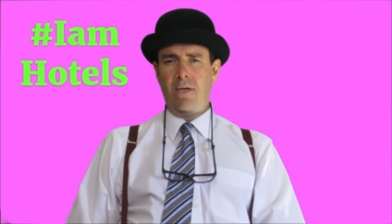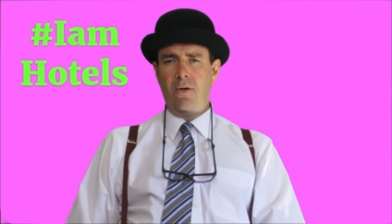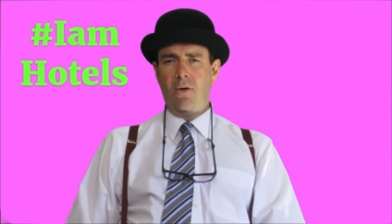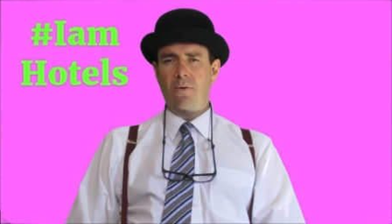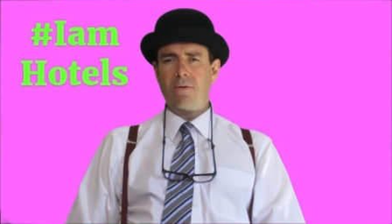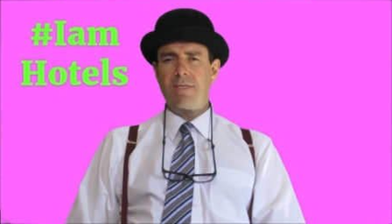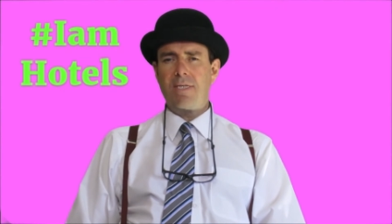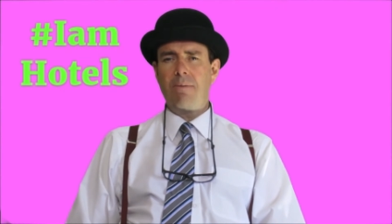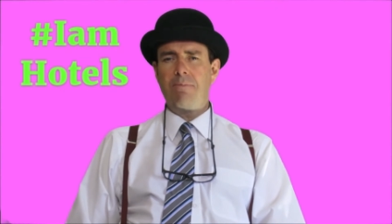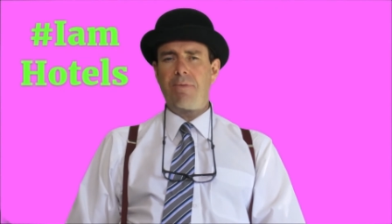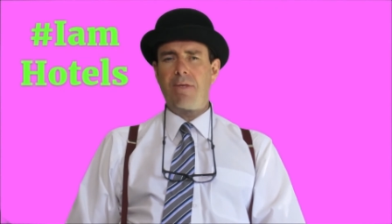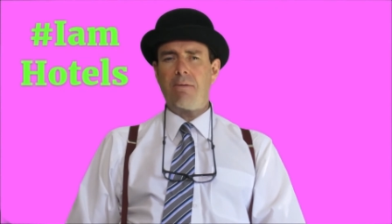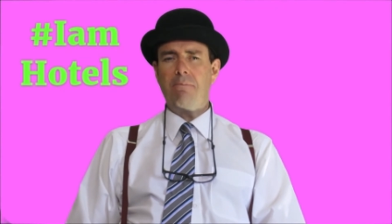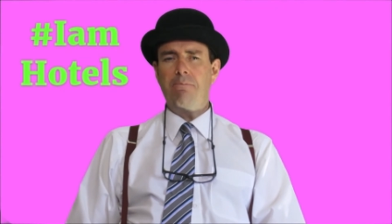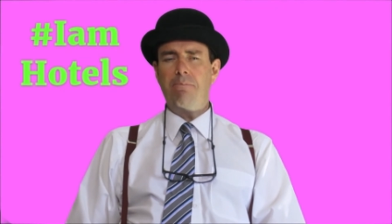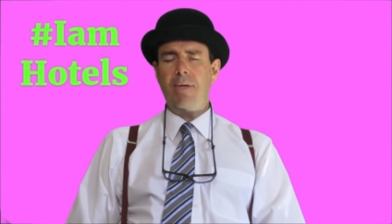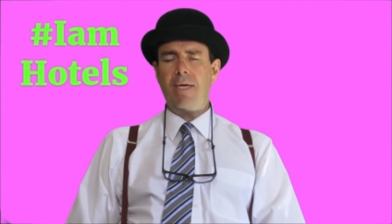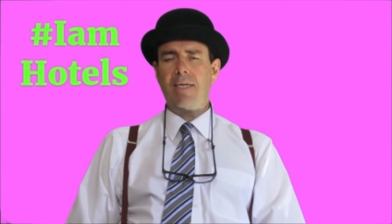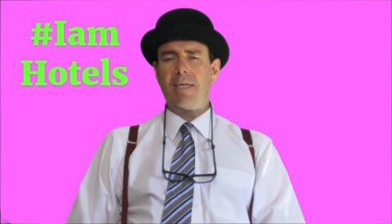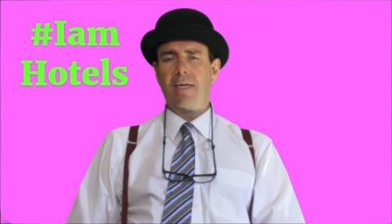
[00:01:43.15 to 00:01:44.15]
or something
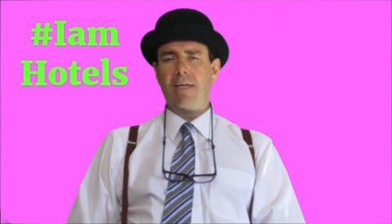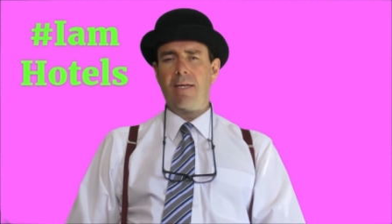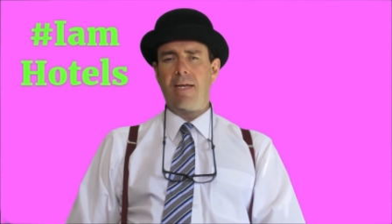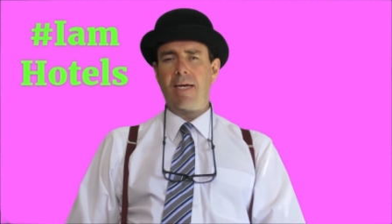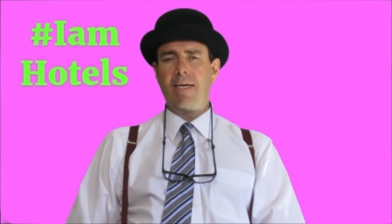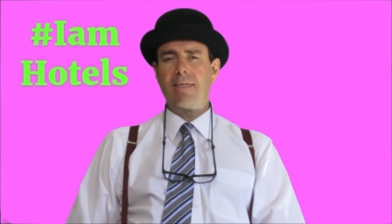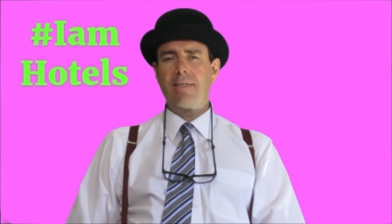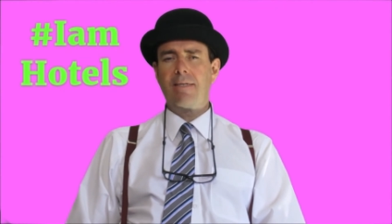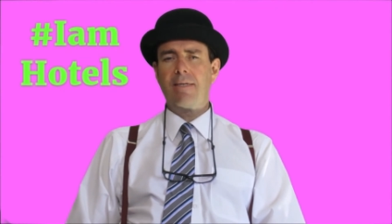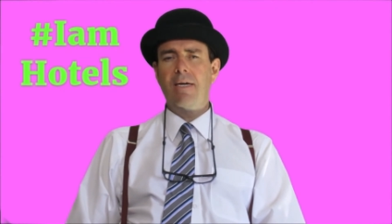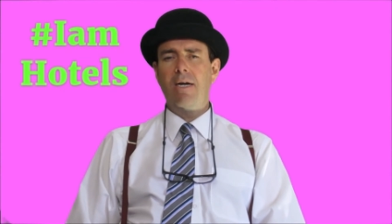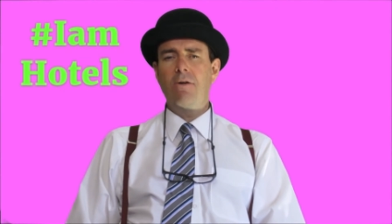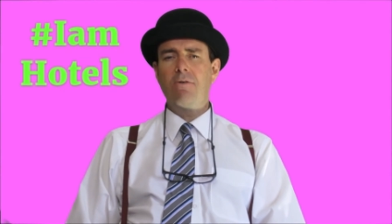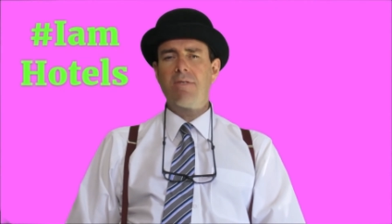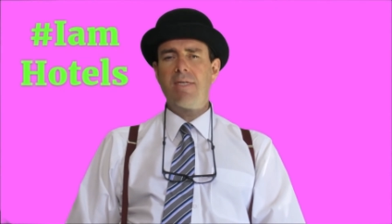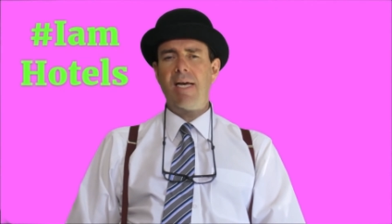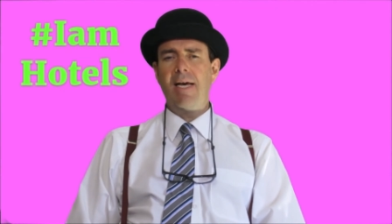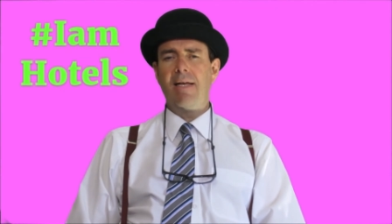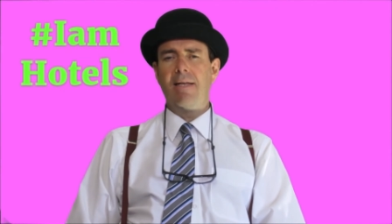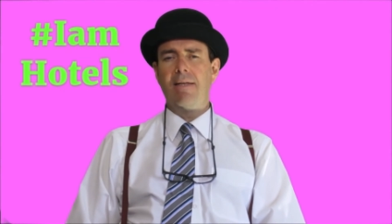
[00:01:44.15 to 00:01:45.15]
bigger like
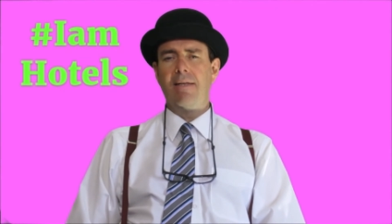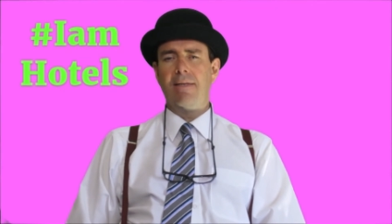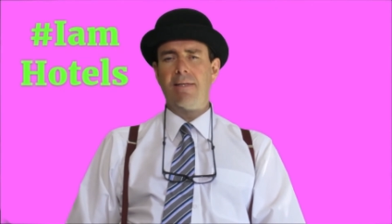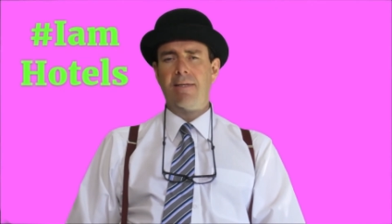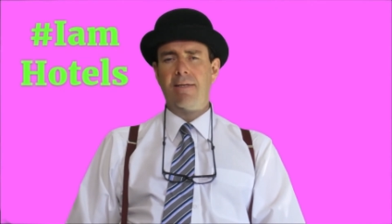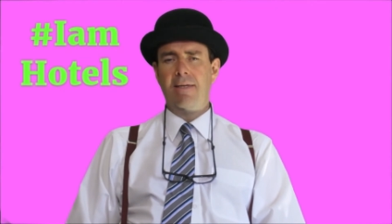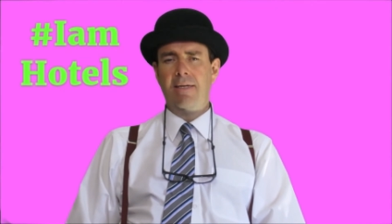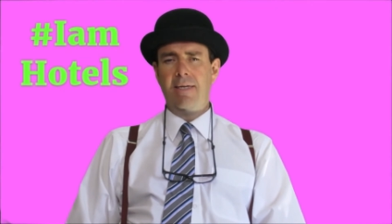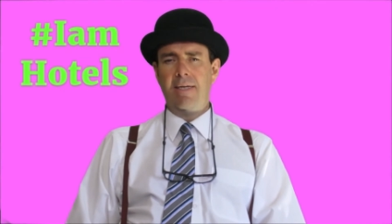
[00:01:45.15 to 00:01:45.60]
hotel.